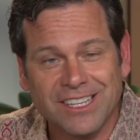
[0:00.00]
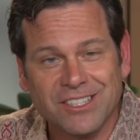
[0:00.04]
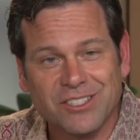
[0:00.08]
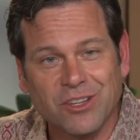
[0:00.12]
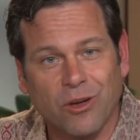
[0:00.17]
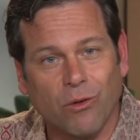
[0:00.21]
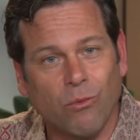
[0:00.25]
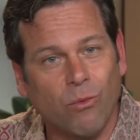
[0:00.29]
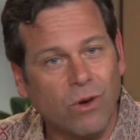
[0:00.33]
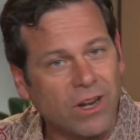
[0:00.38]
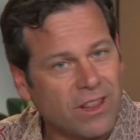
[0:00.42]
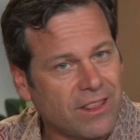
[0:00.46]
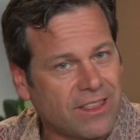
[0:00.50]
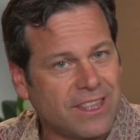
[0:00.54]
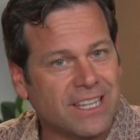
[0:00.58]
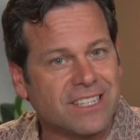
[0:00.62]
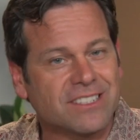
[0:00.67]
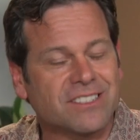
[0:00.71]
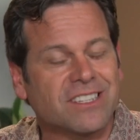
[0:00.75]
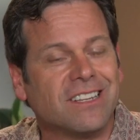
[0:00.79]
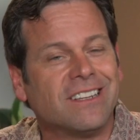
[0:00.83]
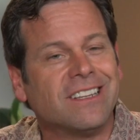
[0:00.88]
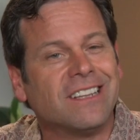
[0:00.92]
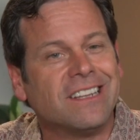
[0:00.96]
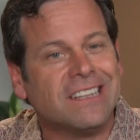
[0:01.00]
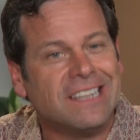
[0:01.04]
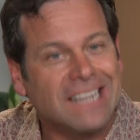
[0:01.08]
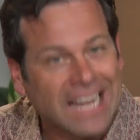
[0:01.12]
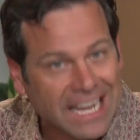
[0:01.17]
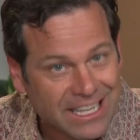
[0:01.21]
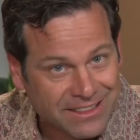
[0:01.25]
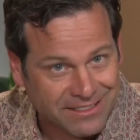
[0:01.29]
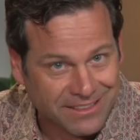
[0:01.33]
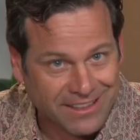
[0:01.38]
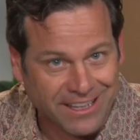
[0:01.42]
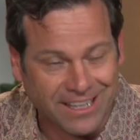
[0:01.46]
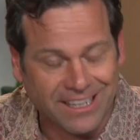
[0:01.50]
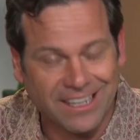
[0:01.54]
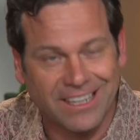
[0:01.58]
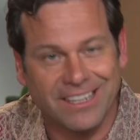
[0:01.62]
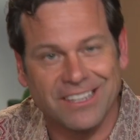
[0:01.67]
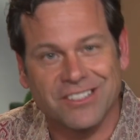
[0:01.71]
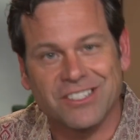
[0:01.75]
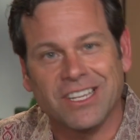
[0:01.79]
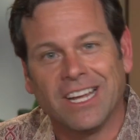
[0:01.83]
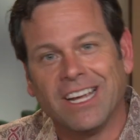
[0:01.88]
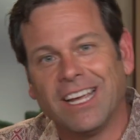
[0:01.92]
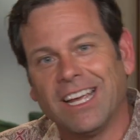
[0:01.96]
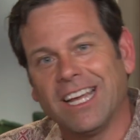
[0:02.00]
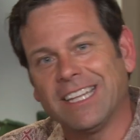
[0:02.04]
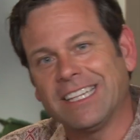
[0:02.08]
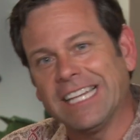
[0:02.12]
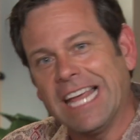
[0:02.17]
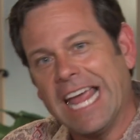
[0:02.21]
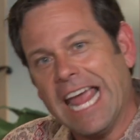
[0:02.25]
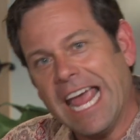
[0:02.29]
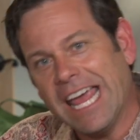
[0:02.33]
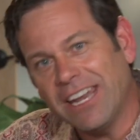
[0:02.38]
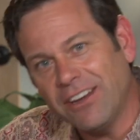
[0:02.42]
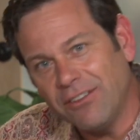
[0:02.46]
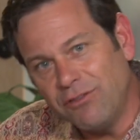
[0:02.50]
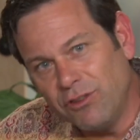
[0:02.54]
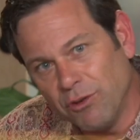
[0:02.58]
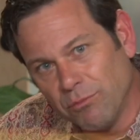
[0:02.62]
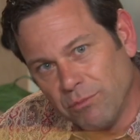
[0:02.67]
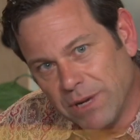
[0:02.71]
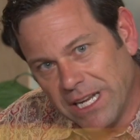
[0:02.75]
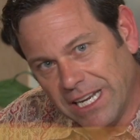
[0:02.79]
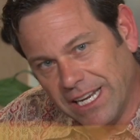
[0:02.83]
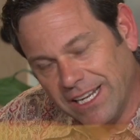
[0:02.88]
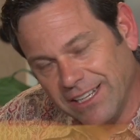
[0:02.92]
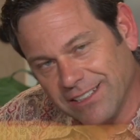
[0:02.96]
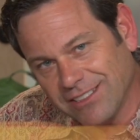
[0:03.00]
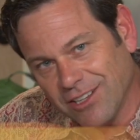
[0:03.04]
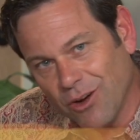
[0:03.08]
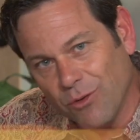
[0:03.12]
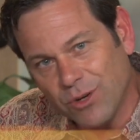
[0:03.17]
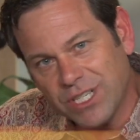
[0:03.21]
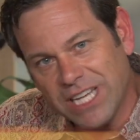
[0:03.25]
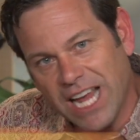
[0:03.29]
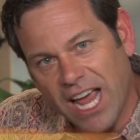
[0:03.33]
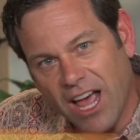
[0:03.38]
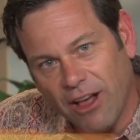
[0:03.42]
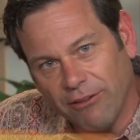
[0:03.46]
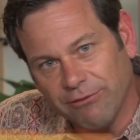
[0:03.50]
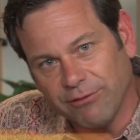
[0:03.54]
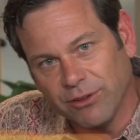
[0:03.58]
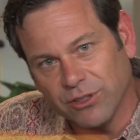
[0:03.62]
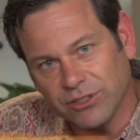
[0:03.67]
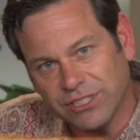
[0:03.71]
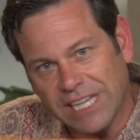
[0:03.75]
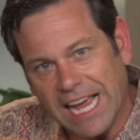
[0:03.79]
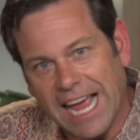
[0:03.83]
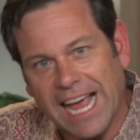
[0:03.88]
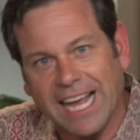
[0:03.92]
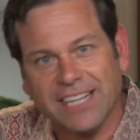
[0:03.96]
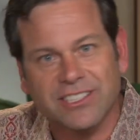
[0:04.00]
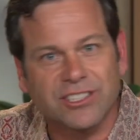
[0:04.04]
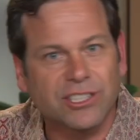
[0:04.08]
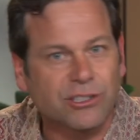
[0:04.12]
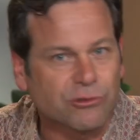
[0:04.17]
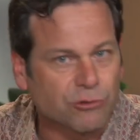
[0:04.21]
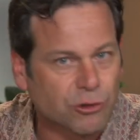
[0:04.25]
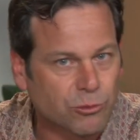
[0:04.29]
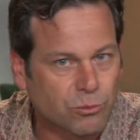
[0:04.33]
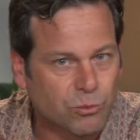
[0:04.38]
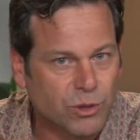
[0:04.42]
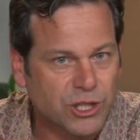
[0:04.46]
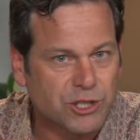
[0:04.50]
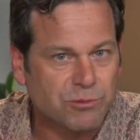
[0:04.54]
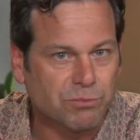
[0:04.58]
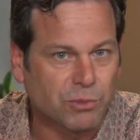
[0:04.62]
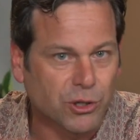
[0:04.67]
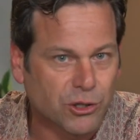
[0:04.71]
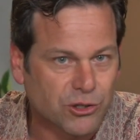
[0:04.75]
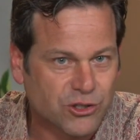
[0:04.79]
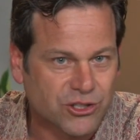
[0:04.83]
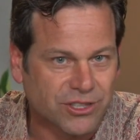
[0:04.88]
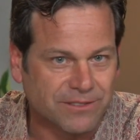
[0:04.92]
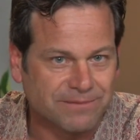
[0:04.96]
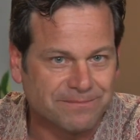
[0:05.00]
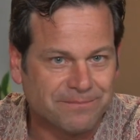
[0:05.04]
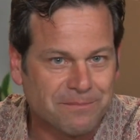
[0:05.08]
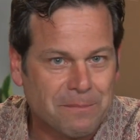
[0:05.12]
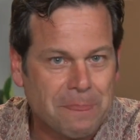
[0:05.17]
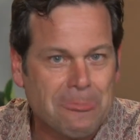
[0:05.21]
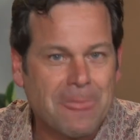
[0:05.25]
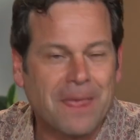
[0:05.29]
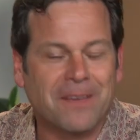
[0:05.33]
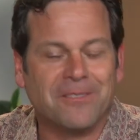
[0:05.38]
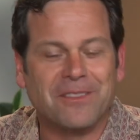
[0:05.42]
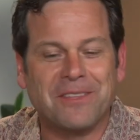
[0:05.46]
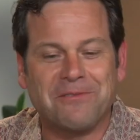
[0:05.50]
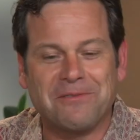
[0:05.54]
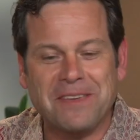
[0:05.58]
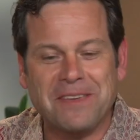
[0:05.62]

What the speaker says: So one of the things, the 9th thing, is at the end of your meeting, it's always helpful to ask the group which person that